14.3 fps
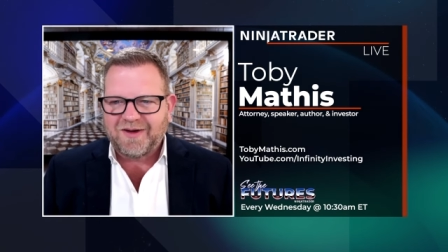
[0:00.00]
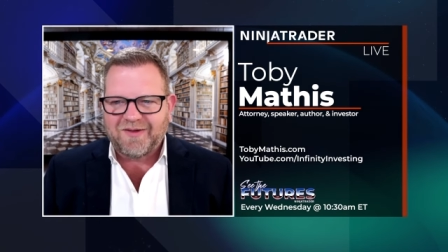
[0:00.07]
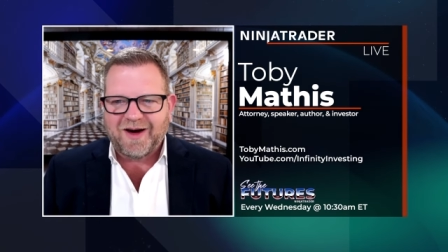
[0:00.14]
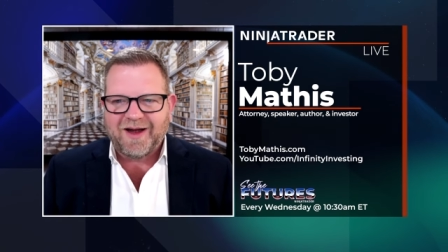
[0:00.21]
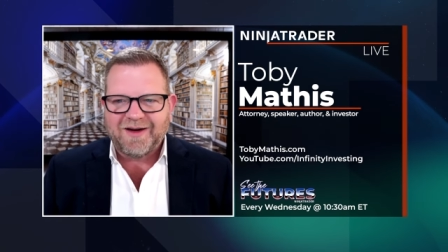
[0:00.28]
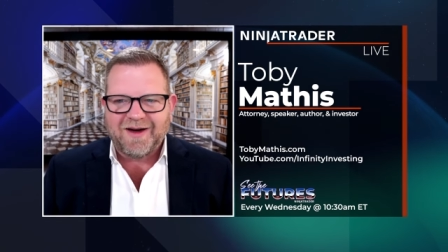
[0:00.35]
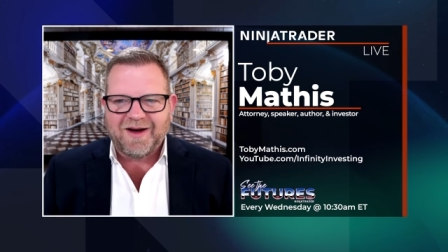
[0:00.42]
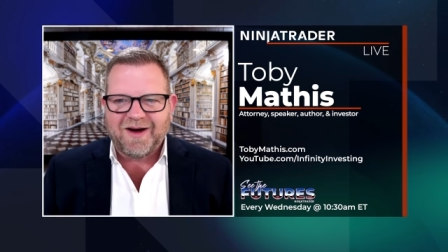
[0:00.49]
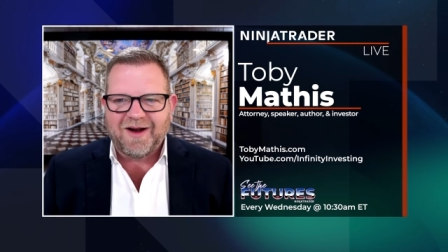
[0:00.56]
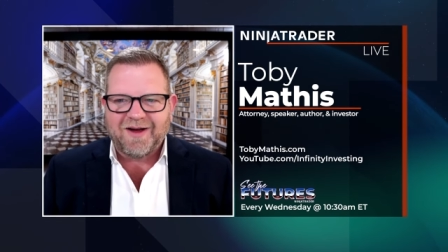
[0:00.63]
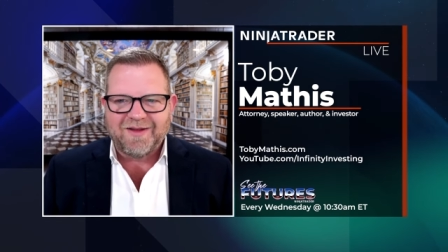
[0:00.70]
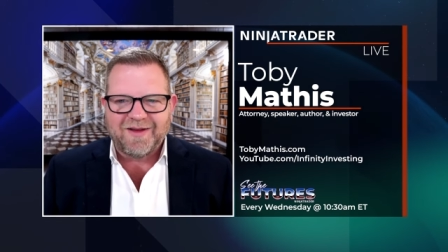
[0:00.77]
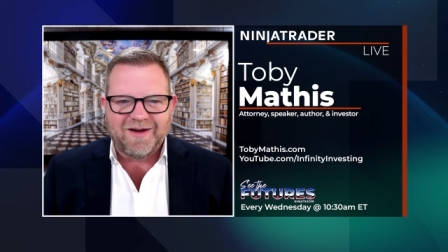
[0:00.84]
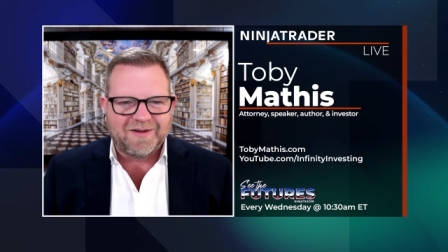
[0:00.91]
Right. You know,
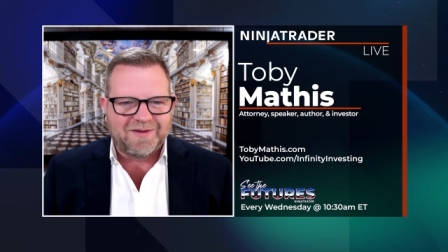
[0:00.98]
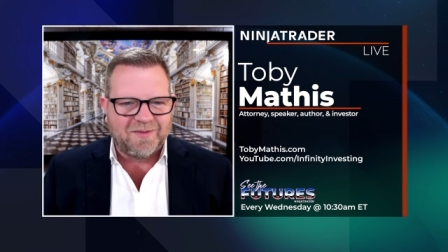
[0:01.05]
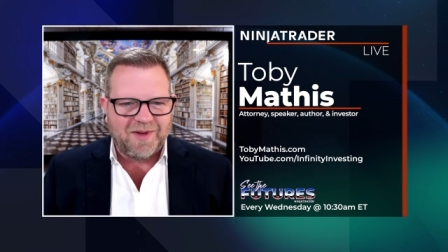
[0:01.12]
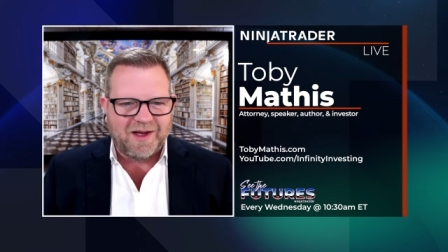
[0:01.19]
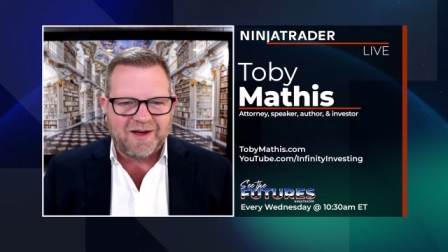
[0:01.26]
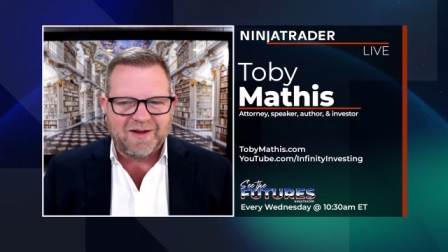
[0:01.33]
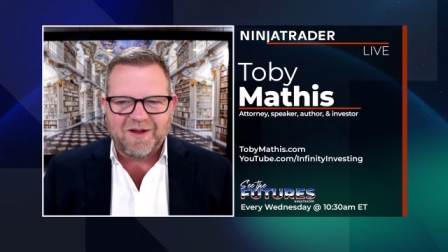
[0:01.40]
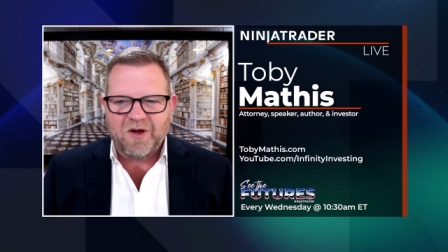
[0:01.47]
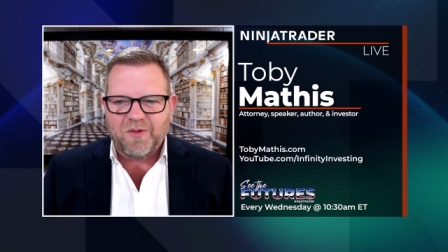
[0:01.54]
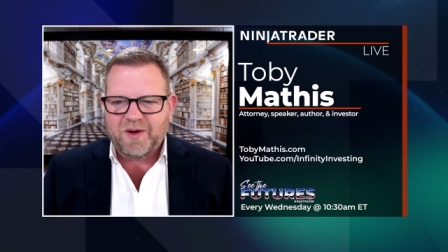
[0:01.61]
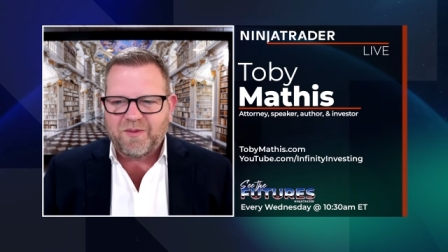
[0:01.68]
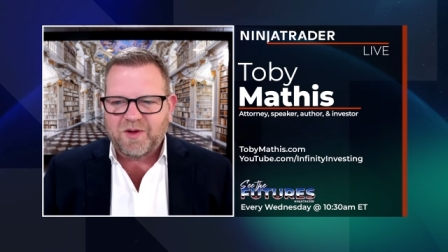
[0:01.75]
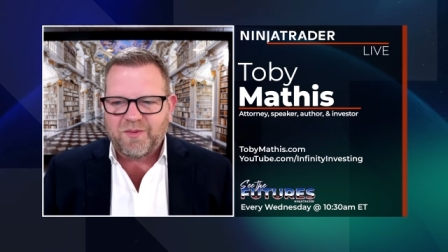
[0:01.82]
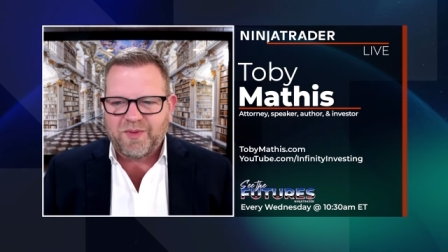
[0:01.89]
and they just immediately
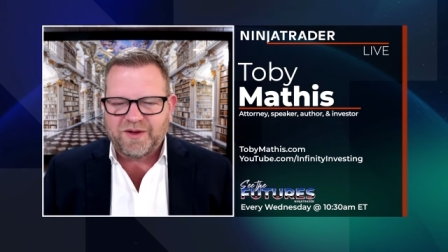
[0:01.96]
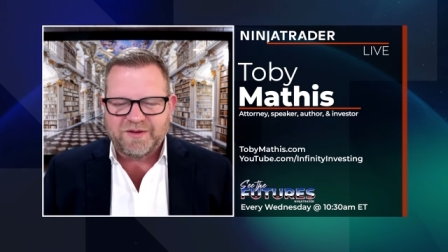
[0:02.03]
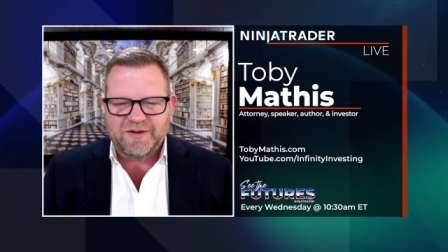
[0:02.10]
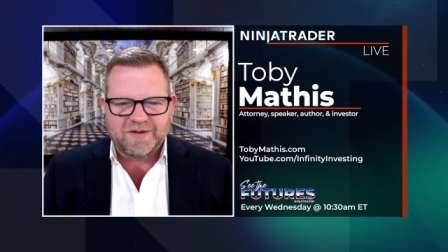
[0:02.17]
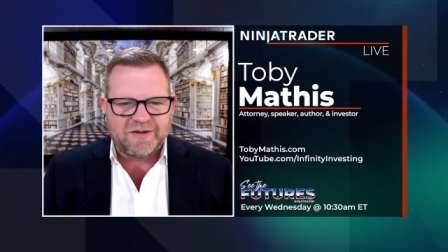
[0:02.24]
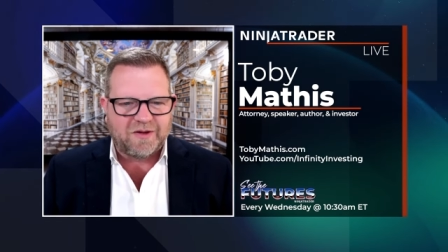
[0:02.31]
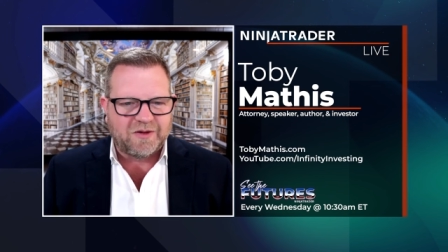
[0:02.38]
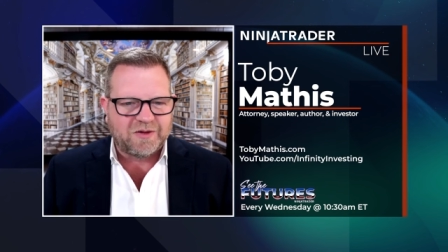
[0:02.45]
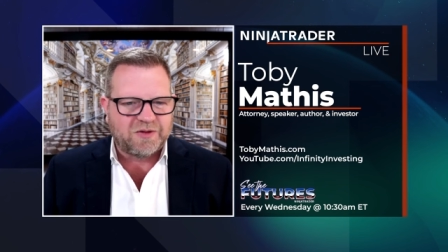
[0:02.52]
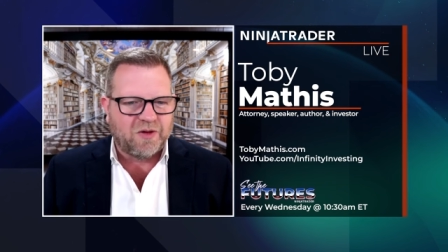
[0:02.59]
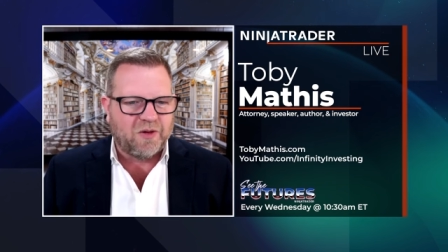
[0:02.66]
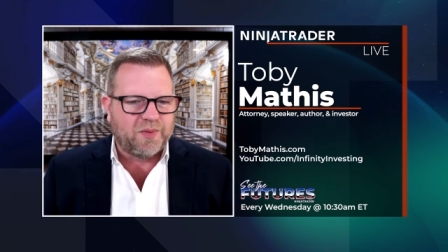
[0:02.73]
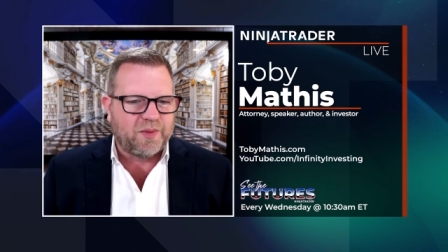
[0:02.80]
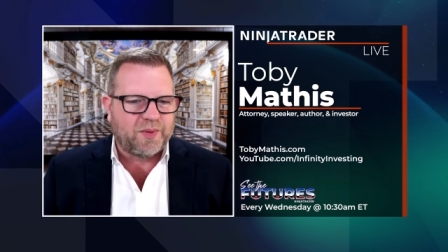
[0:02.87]
open up their business. They're
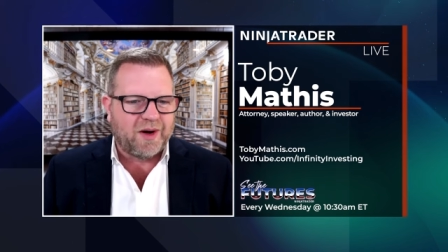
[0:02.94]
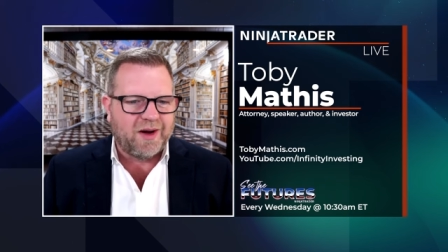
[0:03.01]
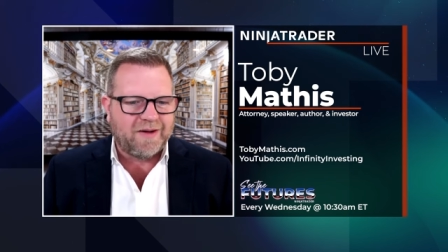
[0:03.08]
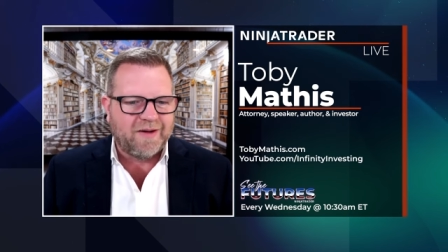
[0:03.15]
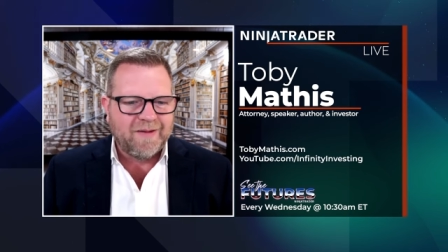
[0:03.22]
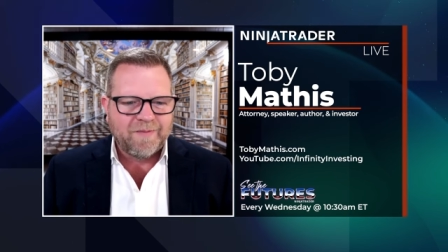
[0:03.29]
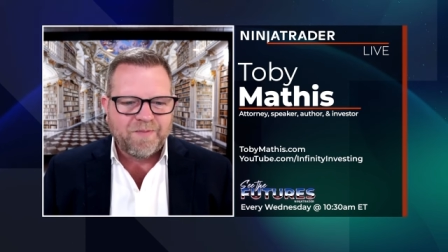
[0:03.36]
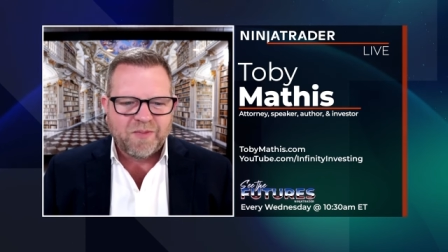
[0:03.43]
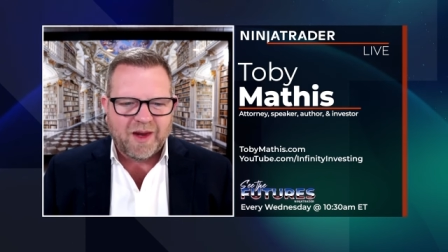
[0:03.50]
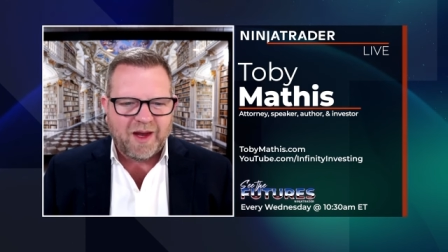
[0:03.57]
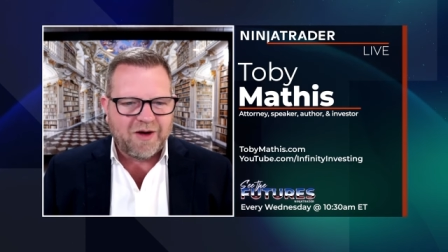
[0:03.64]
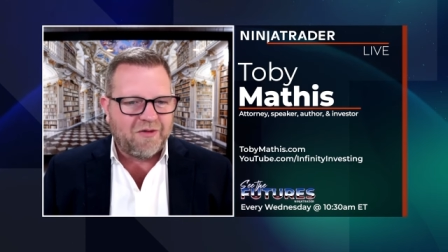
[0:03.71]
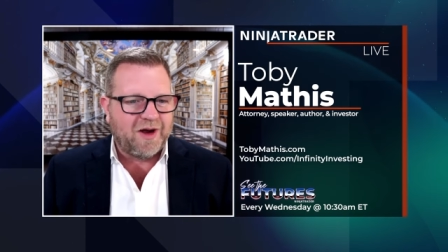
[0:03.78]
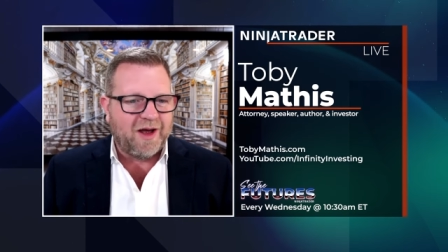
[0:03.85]
sole proprietor. They
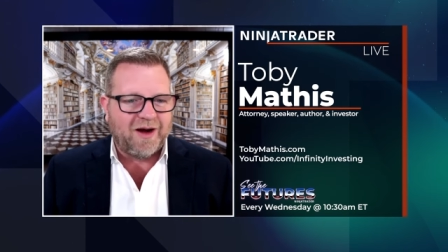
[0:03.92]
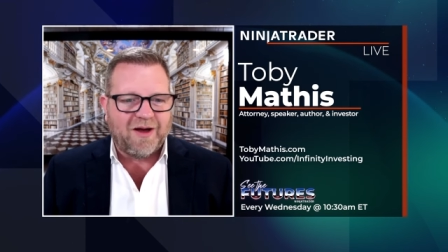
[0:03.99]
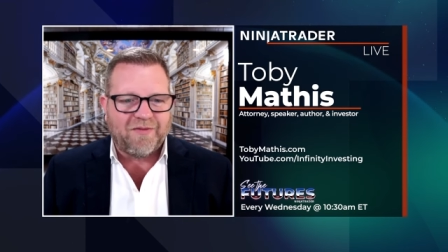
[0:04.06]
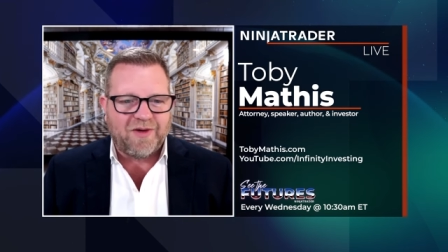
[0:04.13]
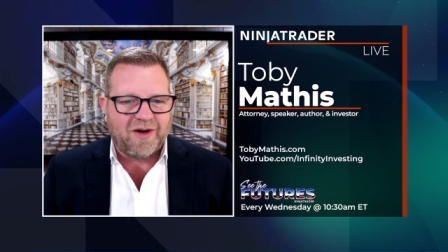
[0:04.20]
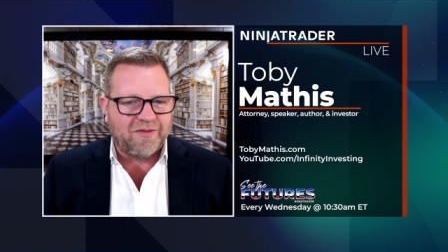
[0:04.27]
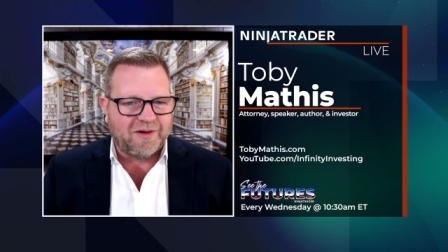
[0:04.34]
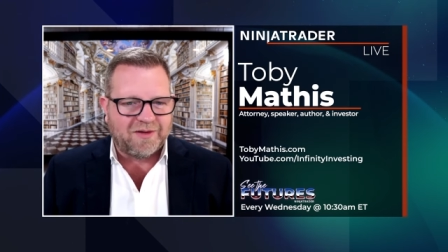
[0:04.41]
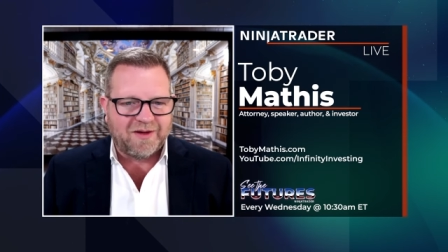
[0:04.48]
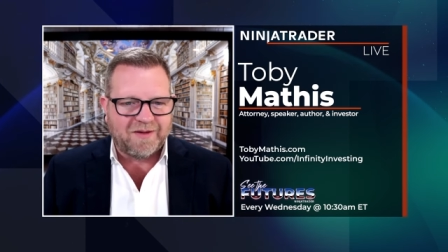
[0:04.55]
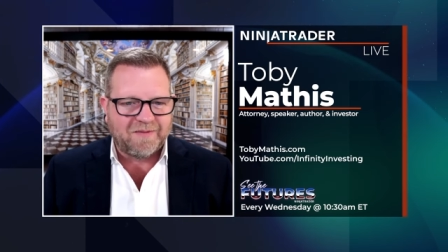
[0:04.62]
can write off everything.